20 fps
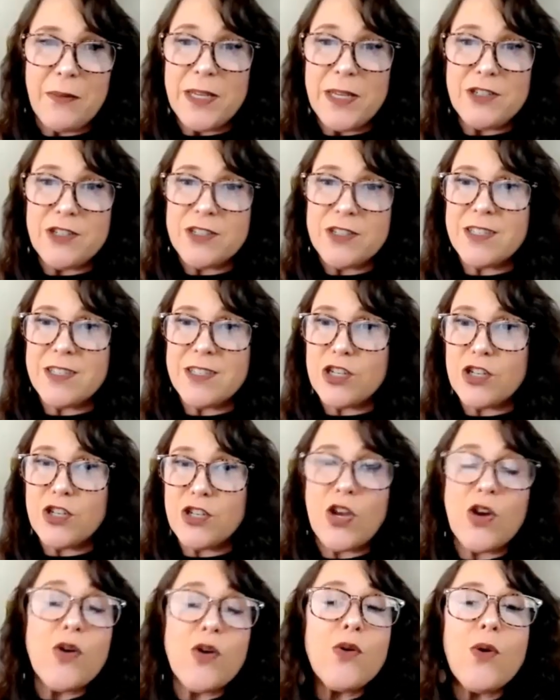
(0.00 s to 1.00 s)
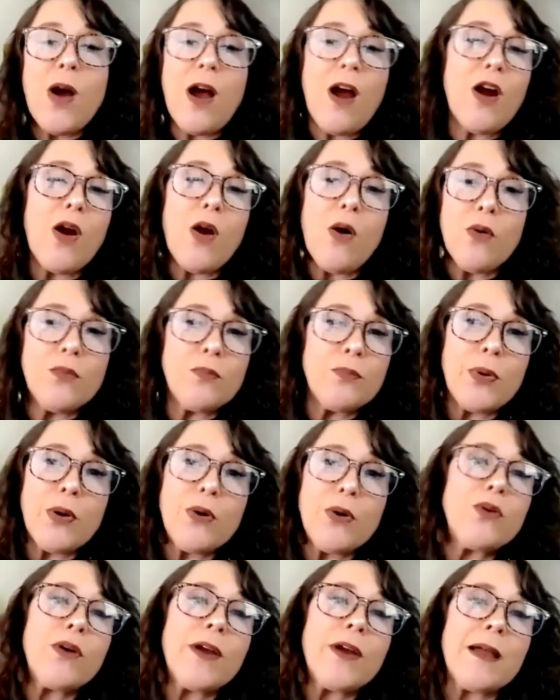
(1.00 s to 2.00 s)
that we just know our own
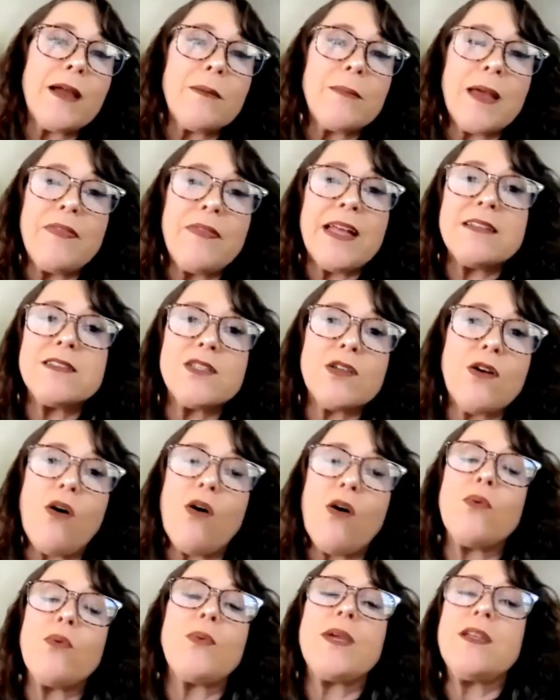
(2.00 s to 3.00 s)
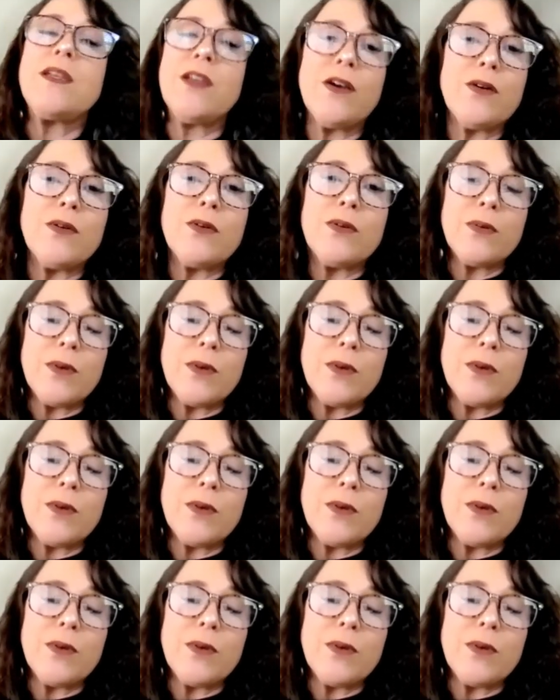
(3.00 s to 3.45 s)
program and that's all we know.